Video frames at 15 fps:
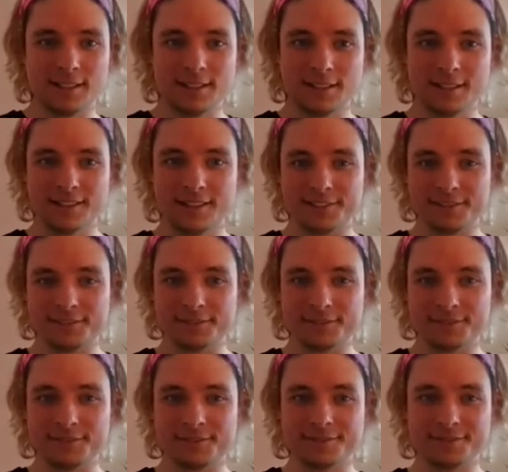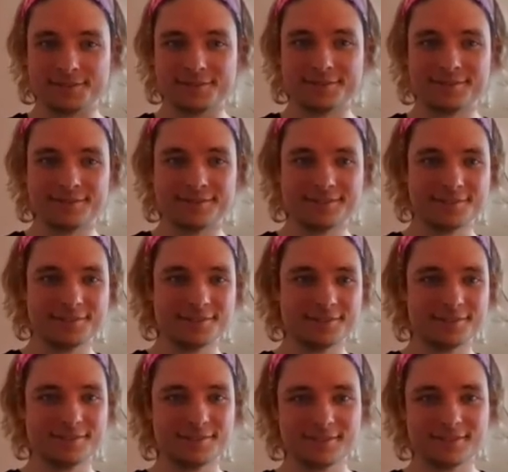
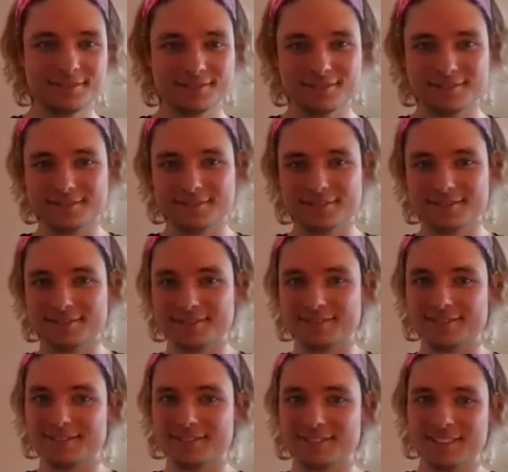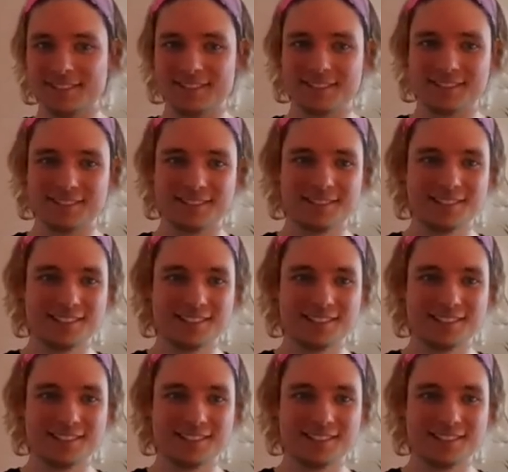(silent)